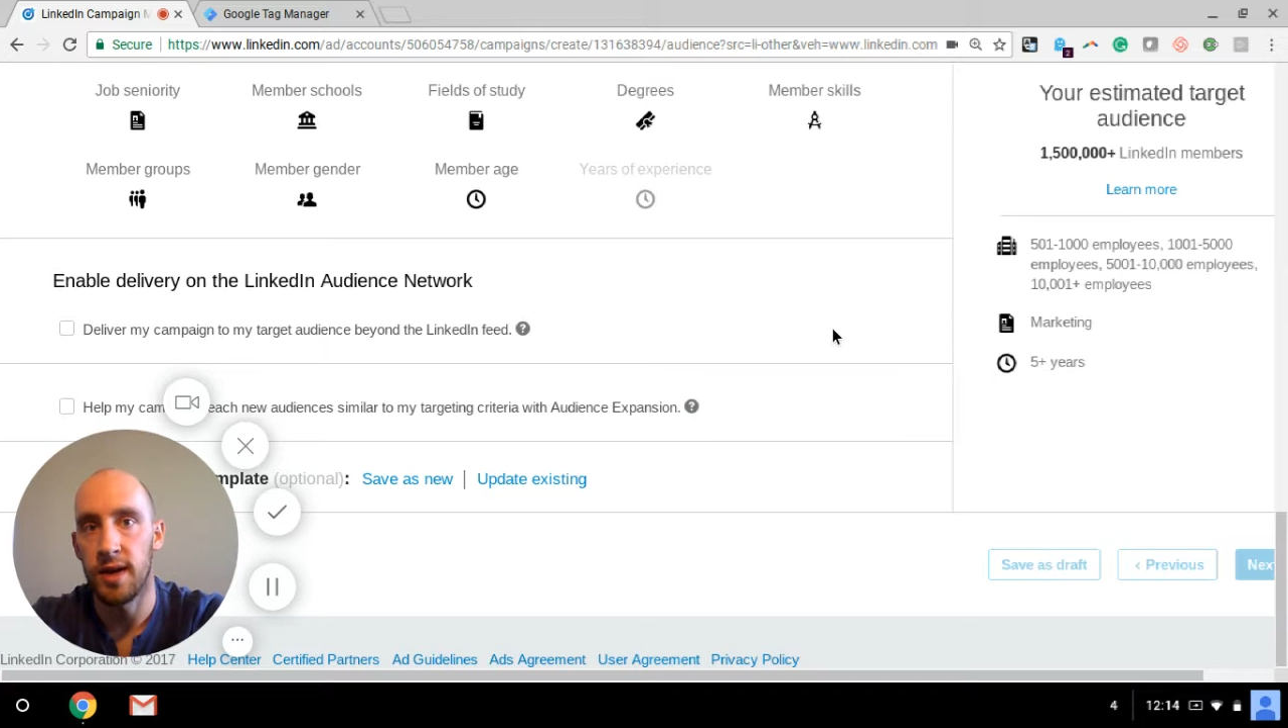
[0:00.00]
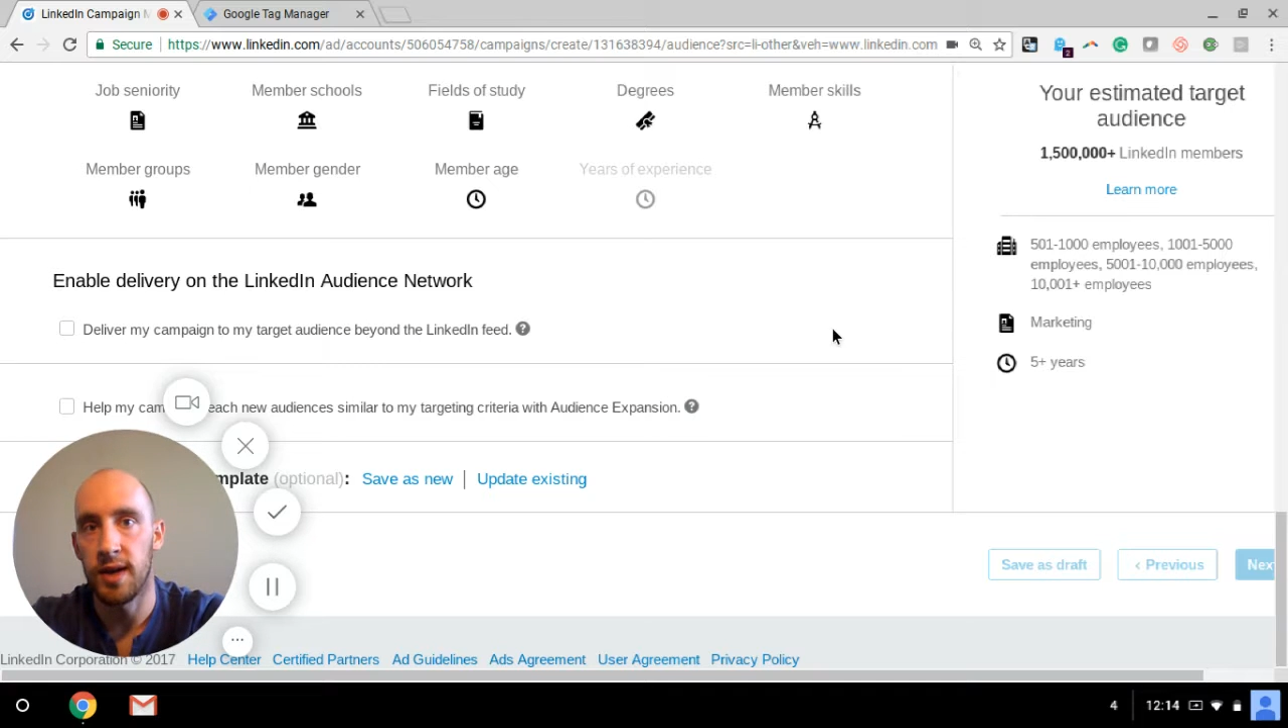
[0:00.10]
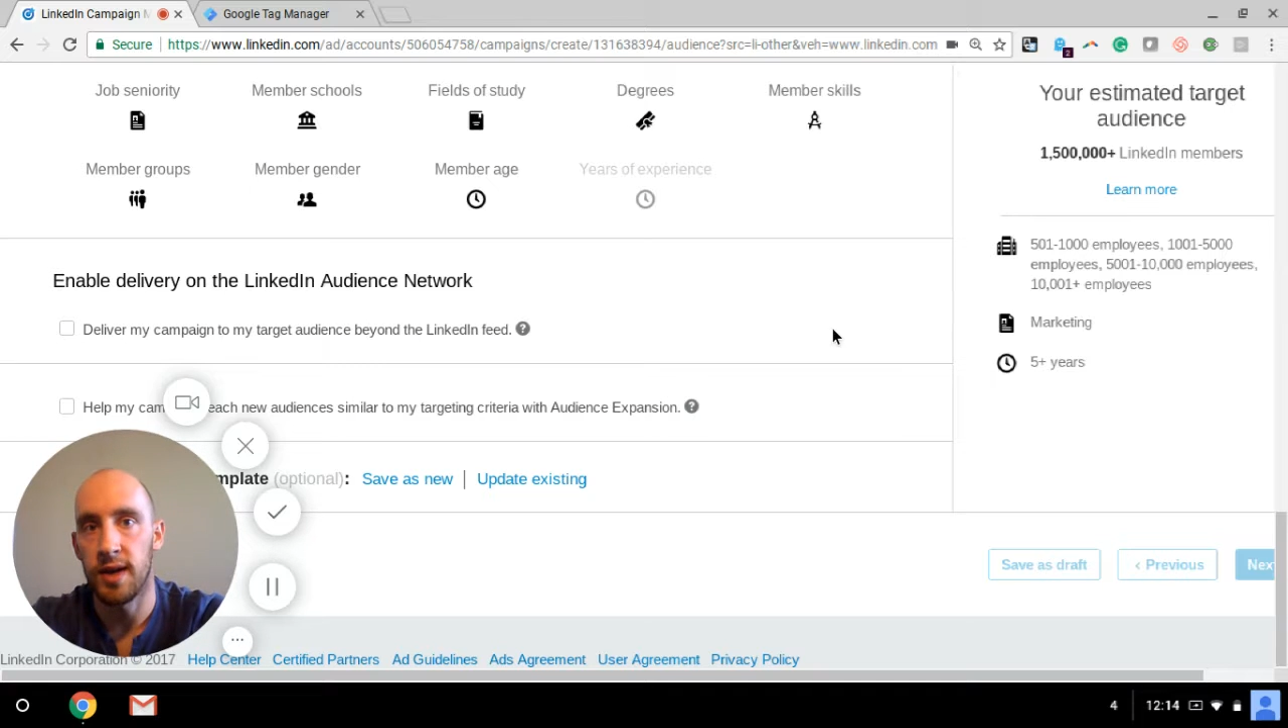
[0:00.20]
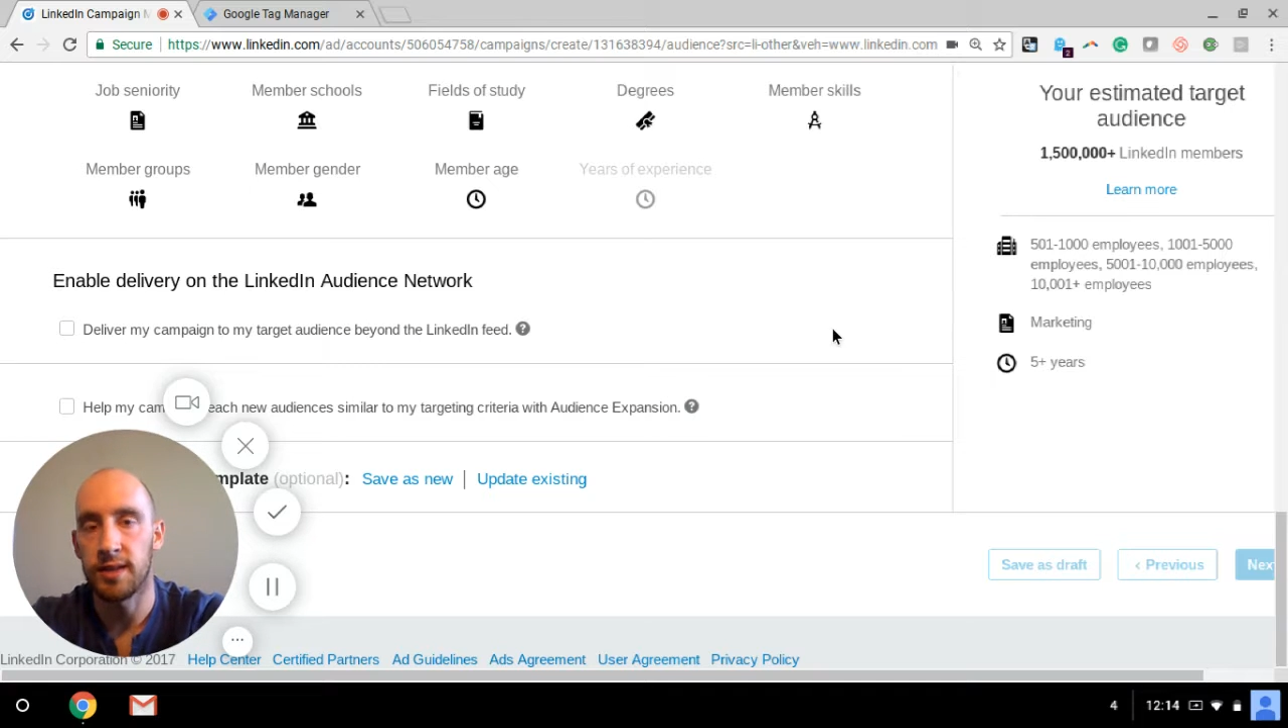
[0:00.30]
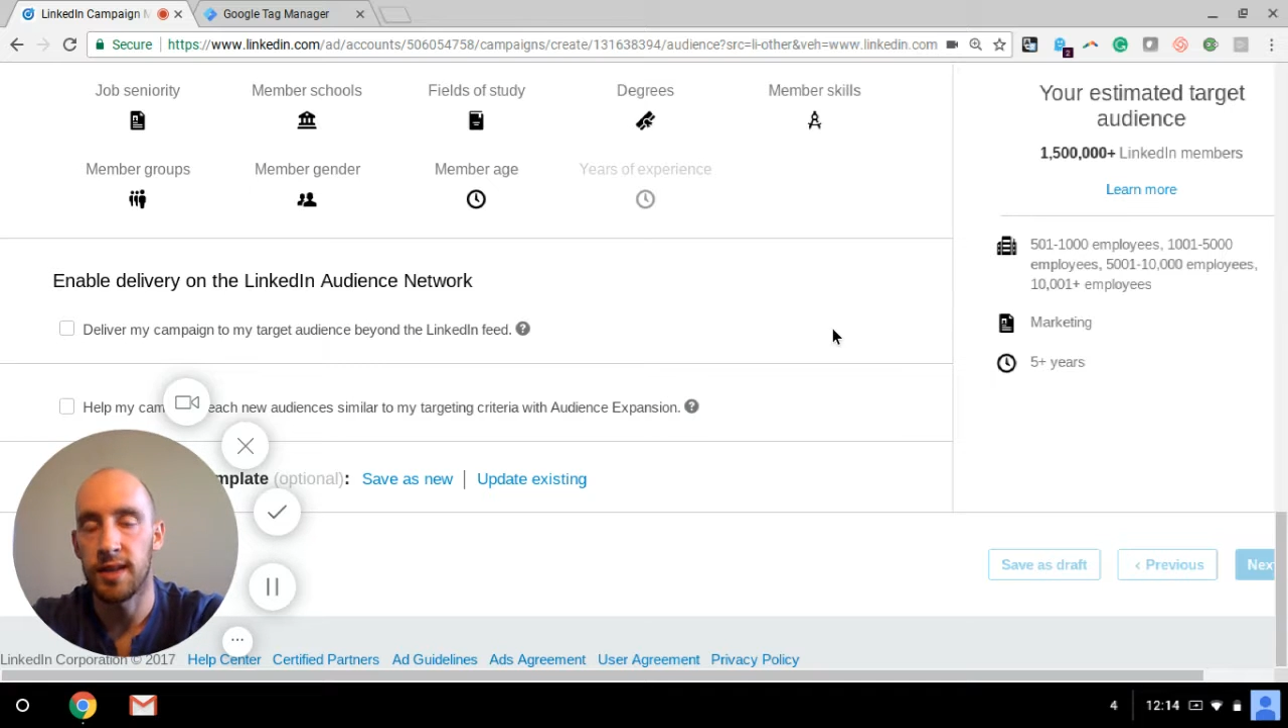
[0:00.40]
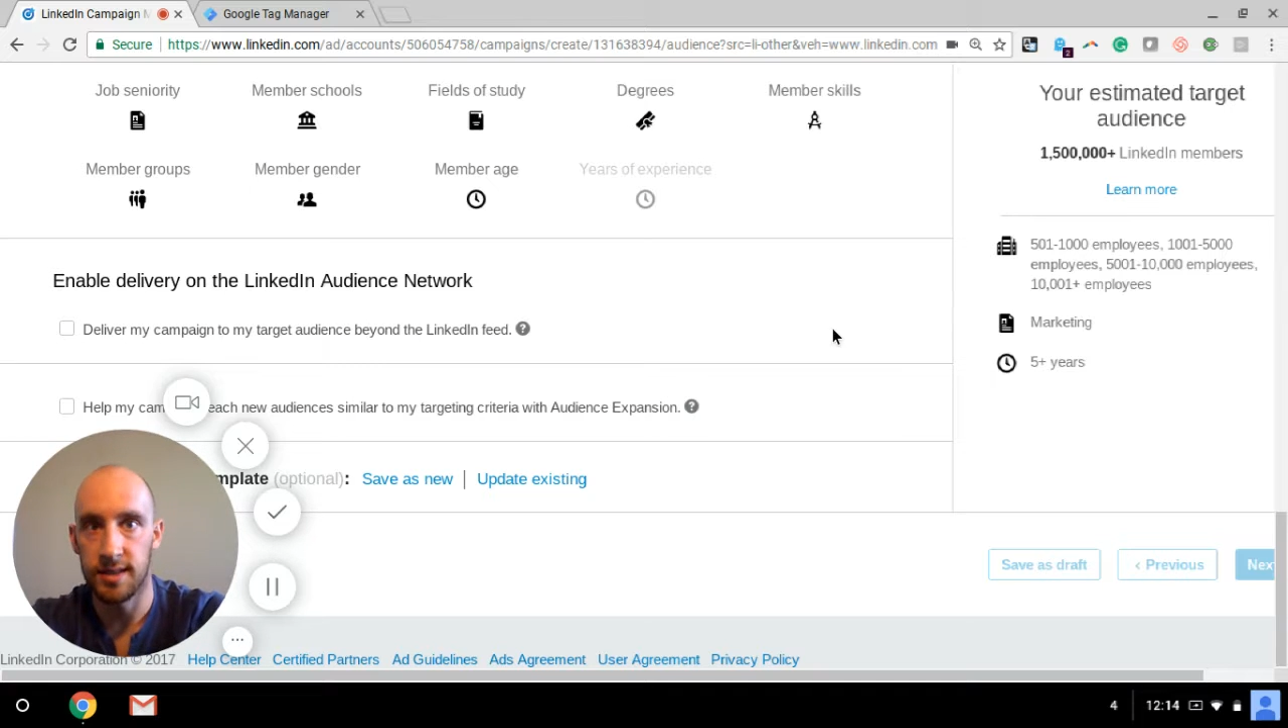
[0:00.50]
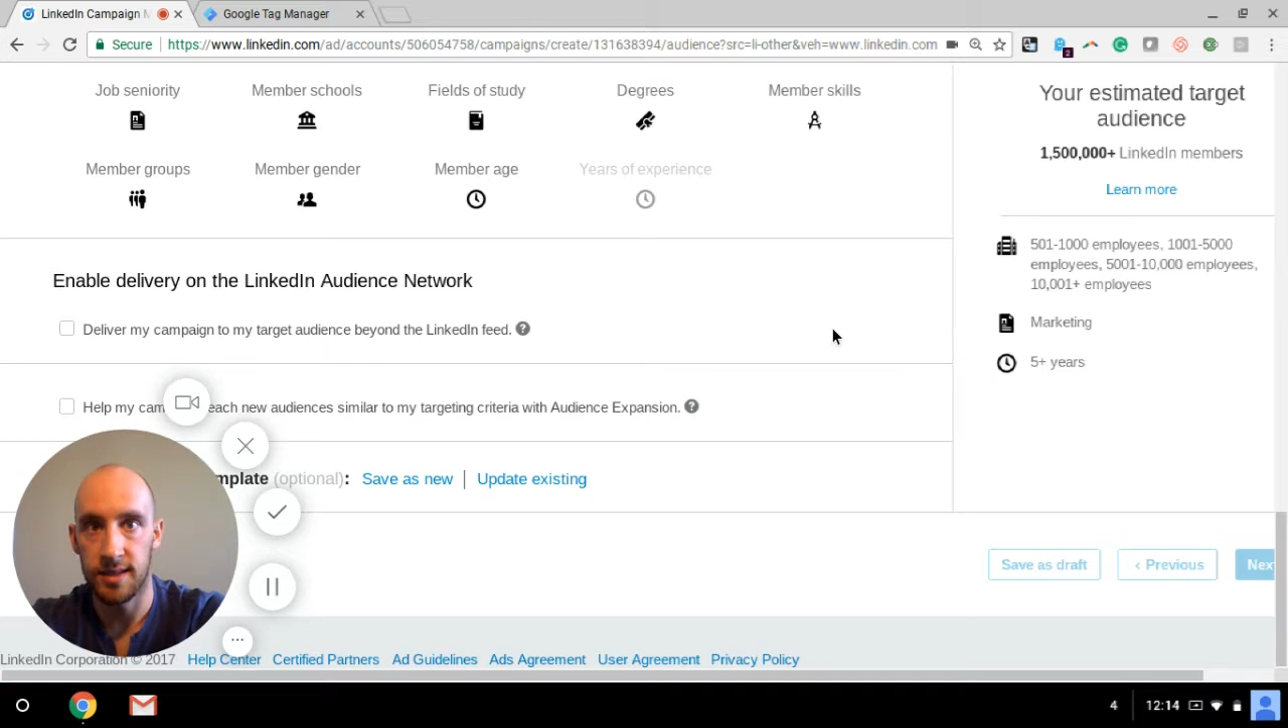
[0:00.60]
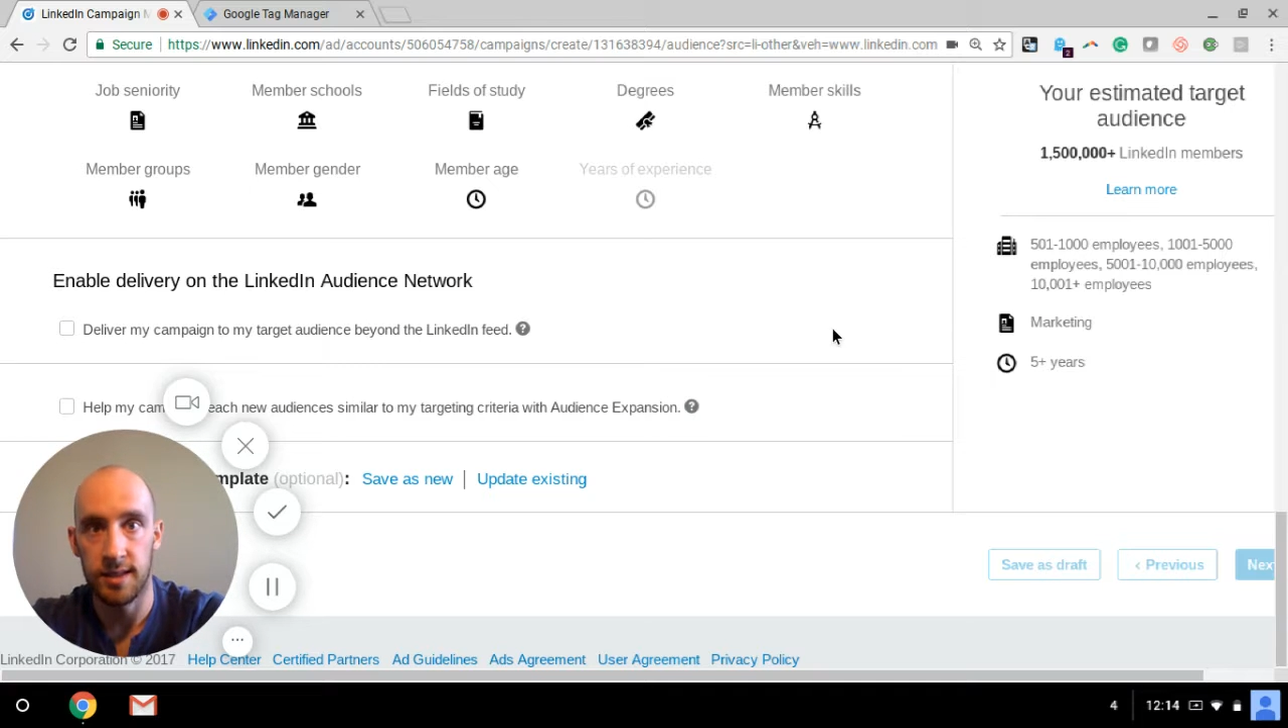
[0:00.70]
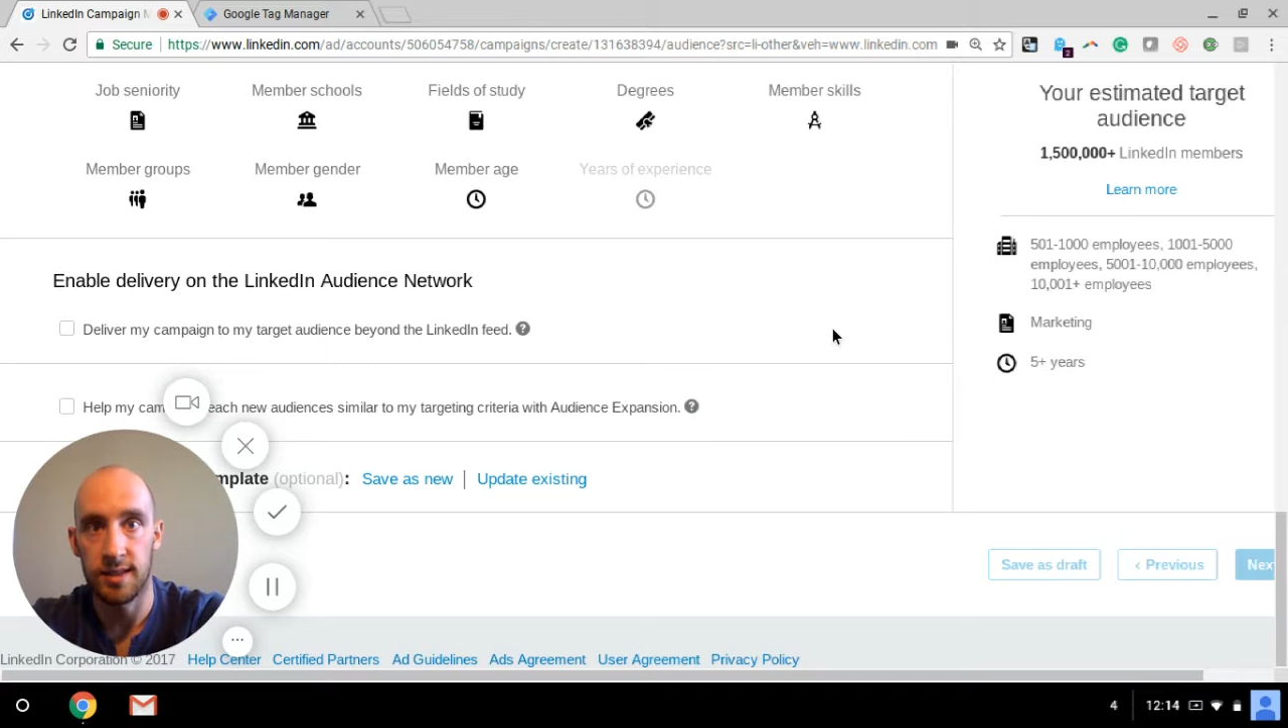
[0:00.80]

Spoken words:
less than 60